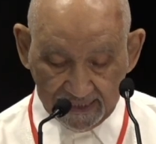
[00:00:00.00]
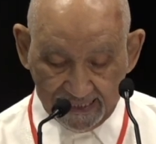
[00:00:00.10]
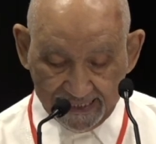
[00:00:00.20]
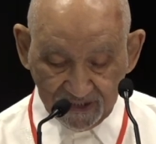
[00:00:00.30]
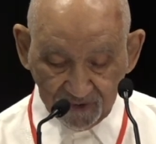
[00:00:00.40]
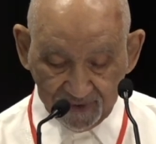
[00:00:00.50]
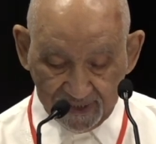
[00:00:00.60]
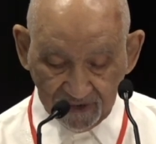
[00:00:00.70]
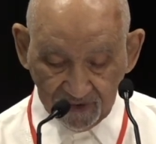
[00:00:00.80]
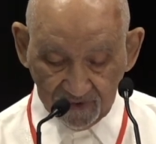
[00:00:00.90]

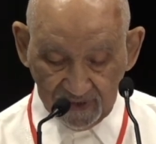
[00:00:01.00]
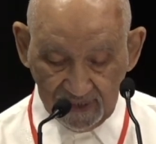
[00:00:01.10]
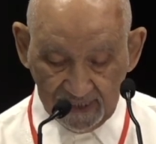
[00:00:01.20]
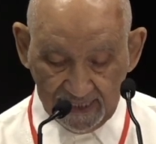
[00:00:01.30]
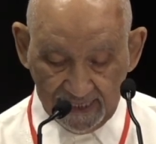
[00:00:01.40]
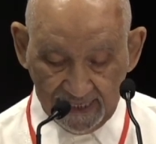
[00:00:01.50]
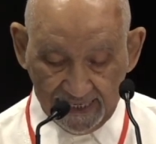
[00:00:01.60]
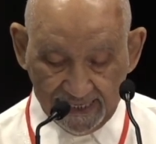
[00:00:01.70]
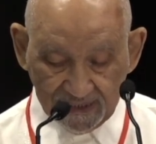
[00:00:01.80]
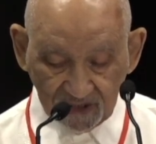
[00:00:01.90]
entry into the
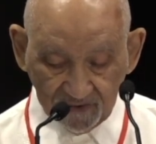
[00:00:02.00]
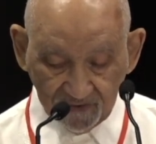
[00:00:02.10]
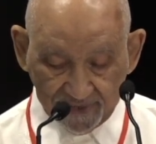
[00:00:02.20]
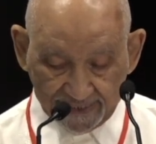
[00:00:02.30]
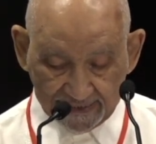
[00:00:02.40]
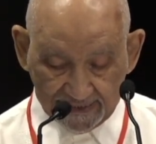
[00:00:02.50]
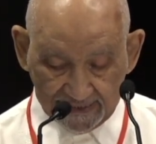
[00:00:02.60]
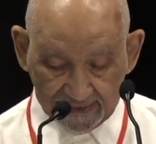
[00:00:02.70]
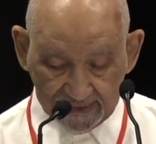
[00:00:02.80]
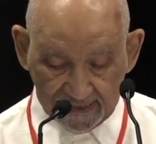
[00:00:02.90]
age of
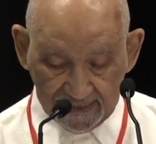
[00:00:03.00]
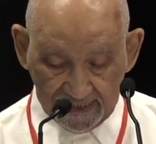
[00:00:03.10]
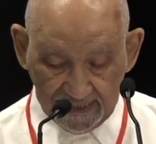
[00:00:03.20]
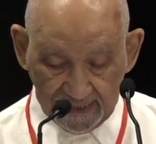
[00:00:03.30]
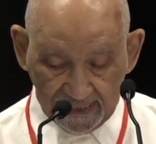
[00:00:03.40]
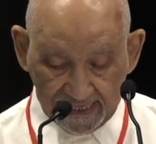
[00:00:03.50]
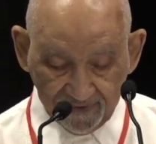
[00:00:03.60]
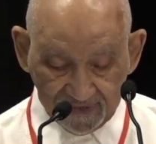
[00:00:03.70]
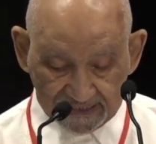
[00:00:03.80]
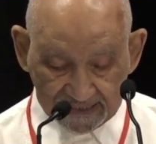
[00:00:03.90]
reckoning
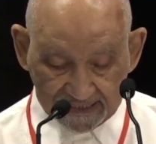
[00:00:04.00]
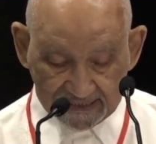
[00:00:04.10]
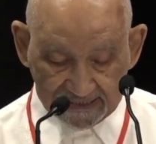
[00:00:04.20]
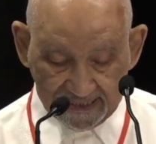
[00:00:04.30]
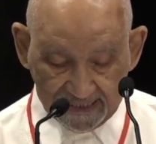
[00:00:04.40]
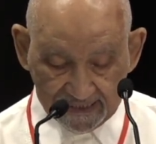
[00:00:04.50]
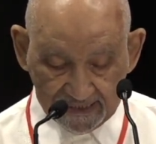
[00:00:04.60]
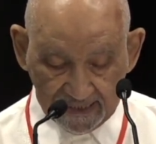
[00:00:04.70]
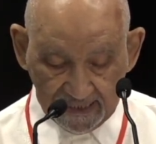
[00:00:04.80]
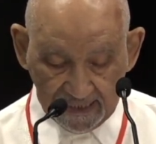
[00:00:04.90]
have necessitated
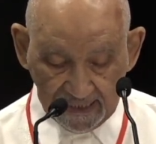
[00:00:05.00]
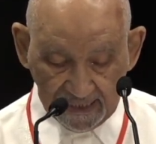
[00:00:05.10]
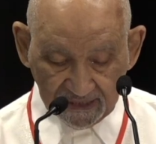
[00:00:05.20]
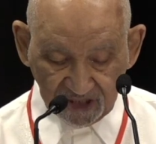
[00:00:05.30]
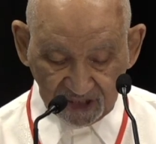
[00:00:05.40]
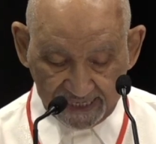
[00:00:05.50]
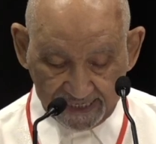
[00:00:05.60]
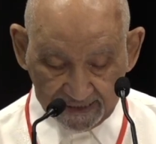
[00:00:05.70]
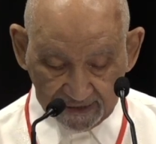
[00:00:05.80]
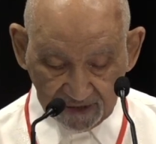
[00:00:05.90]
a
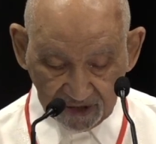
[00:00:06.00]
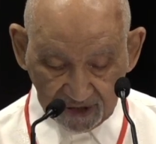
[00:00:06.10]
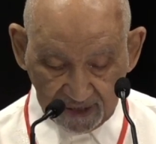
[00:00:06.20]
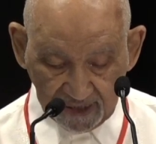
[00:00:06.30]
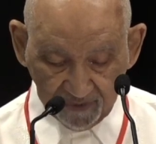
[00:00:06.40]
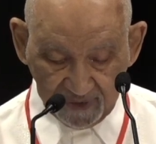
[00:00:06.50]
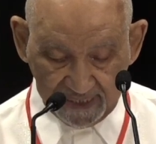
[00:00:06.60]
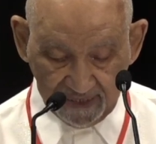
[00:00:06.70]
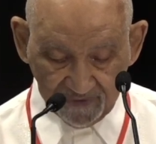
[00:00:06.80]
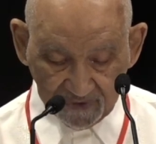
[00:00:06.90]
challenge in our
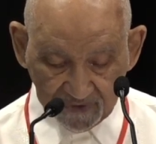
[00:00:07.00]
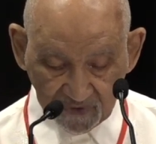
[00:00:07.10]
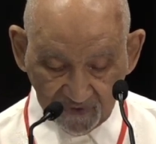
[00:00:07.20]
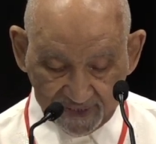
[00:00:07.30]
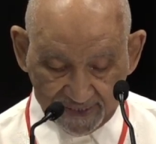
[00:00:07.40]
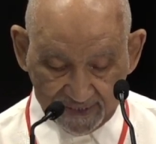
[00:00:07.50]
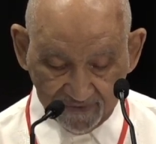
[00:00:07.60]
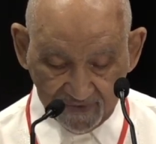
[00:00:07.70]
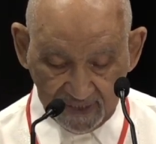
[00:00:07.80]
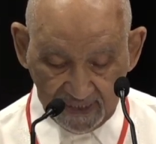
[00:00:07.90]
behavior to survive
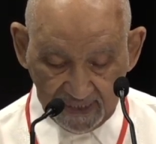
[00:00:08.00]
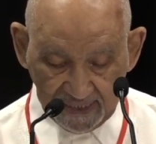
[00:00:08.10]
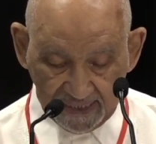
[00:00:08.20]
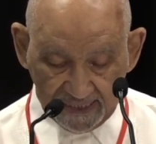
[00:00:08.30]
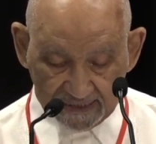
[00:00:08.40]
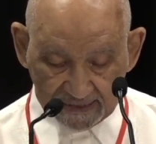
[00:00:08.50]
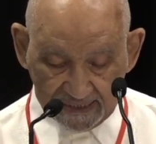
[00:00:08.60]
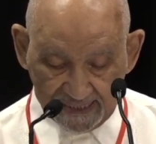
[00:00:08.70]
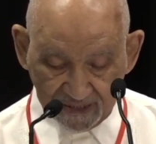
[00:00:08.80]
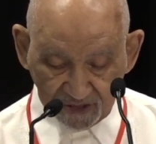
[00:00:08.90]
as a
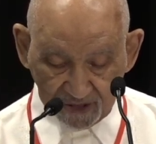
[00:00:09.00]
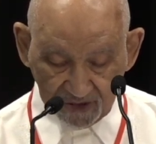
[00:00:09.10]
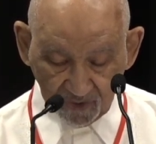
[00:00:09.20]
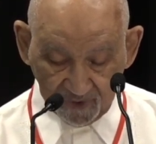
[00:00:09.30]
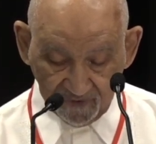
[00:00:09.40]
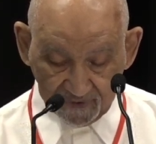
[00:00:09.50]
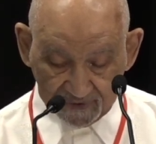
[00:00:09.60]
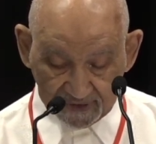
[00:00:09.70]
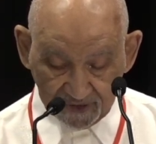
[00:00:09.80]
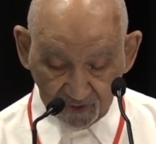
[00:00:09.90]
nation in the 21st
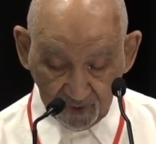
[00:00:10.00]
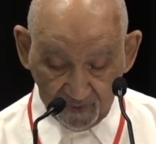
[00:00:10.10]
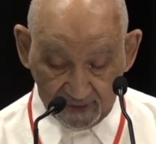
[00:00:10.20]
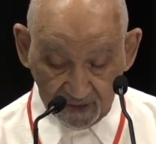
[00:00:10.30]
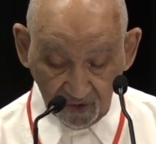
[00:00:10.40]
century. We can